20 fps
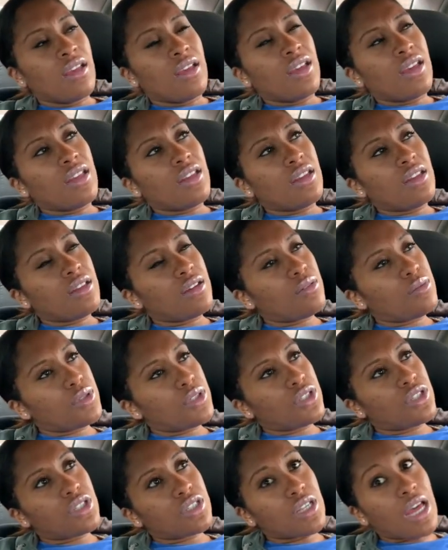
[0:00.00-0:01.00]
and it
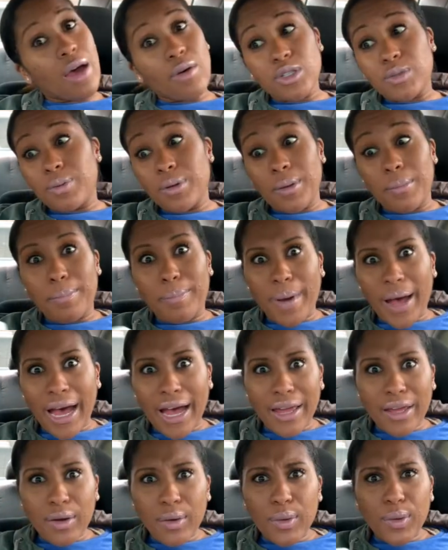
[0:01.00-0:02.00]
was just, I was putting
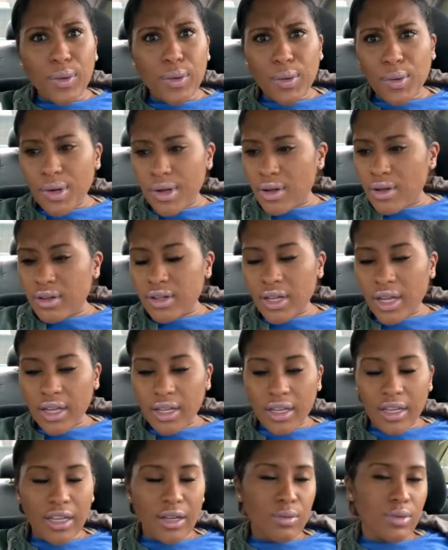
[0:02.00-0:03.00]
bio oil.
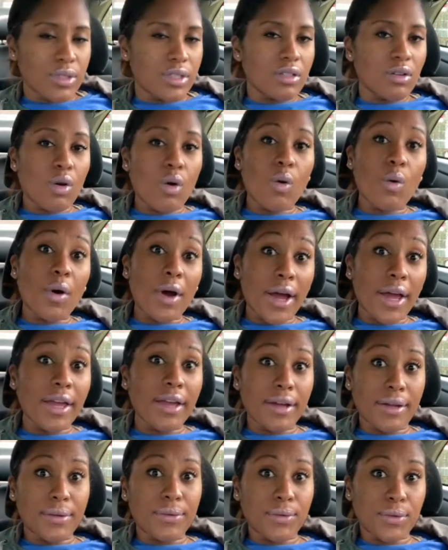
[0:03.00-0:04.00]
Like, it was quite
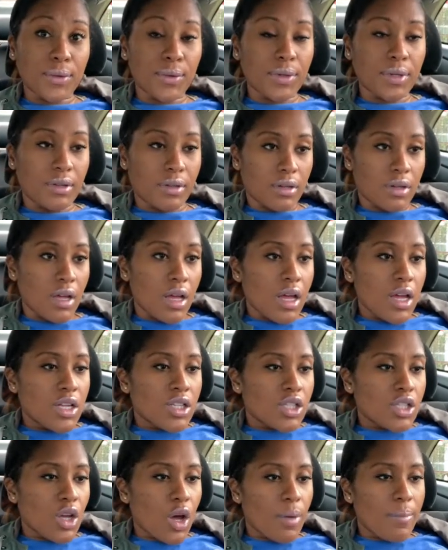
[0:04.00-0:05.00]
annoying.
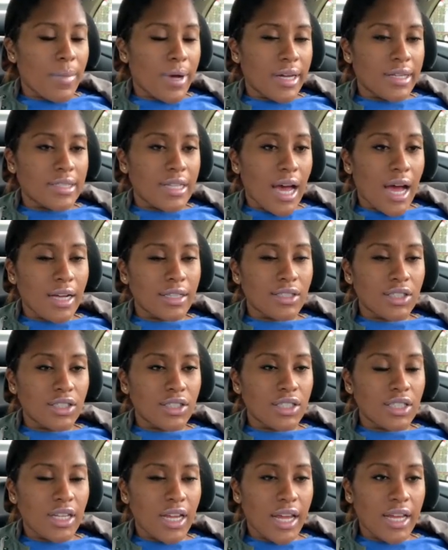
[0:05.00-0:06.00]
So my doctor
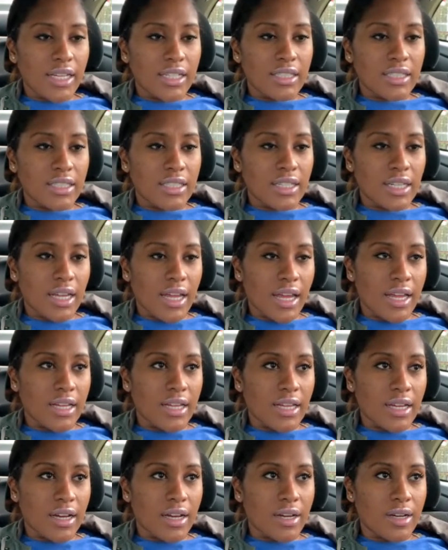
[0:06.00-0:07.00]
today,
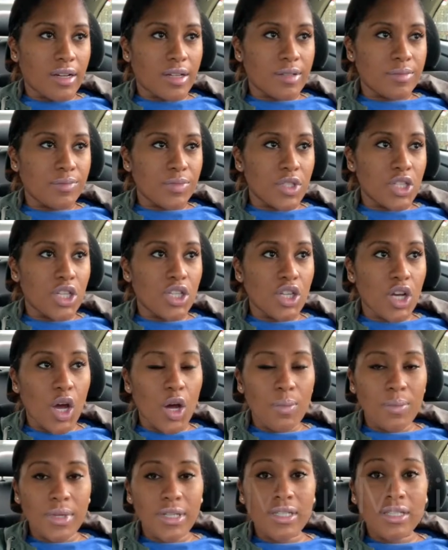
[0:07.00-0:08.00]
she
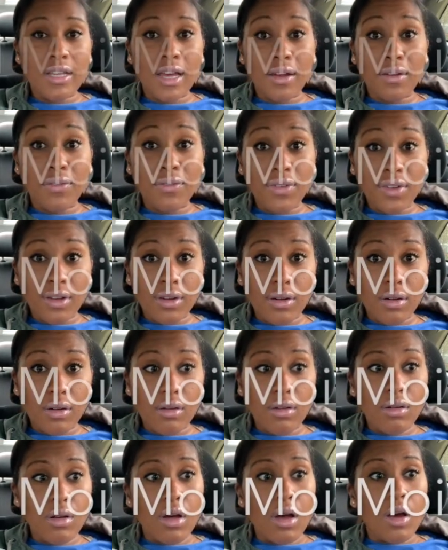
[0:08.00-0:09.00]
told me Cetaphil,
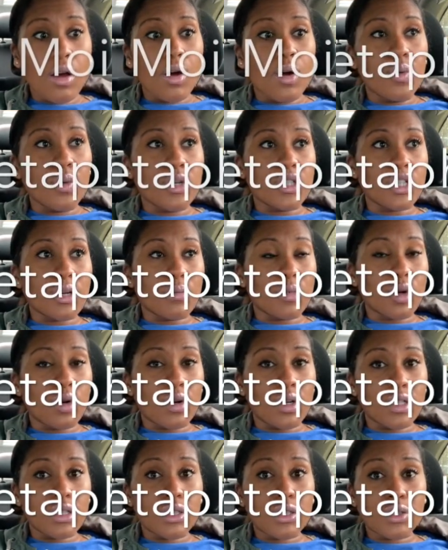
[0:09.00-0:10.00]
which I'm
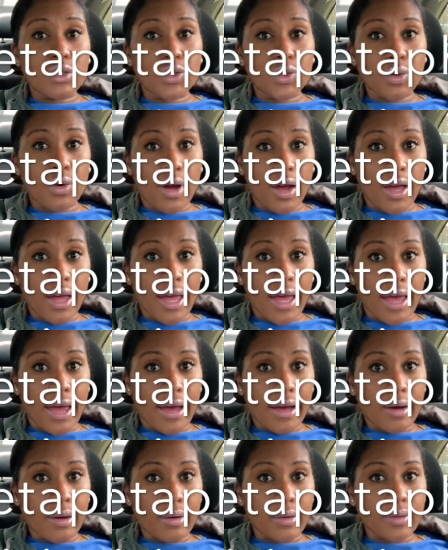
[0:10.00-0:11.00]
going to try
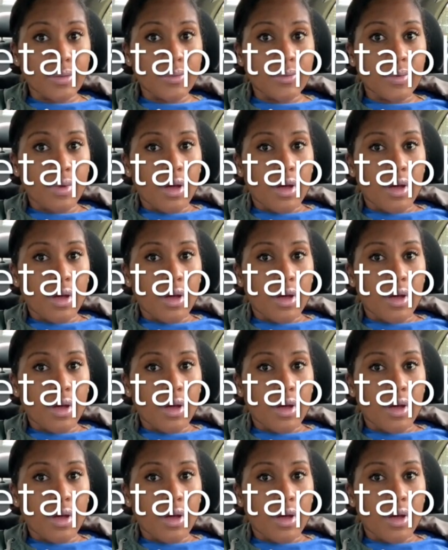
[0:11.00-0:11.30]
out.